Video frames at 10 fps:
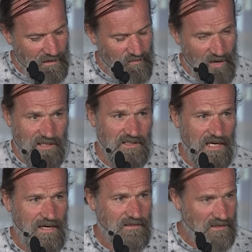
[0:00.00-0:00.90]
brain
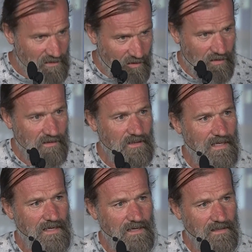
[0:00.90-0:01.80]
scans and all,
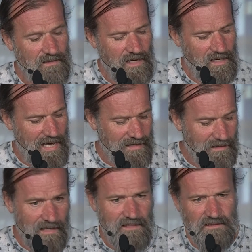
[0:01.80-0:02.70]
they
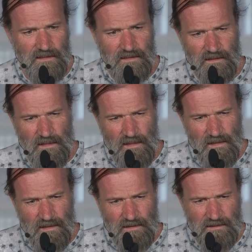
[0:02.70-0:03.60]
analyzed it.
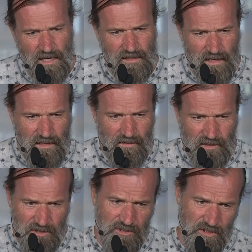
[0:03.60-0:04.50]
They said,
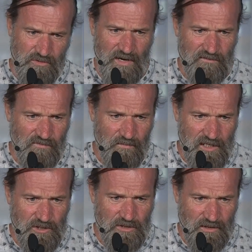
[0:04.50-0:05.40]
this is a
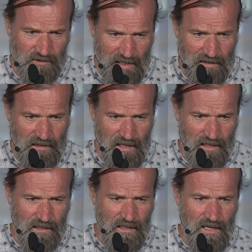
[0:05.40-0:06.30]
transformational
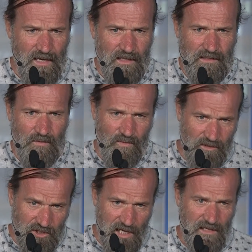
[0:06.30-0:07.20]
technique that will
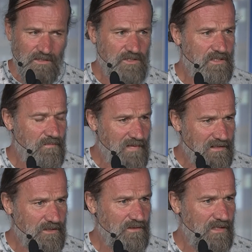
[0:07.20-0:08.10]
change
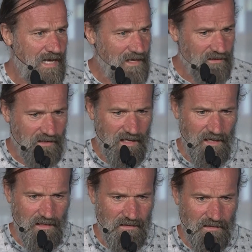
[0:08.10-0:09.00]
mental health care.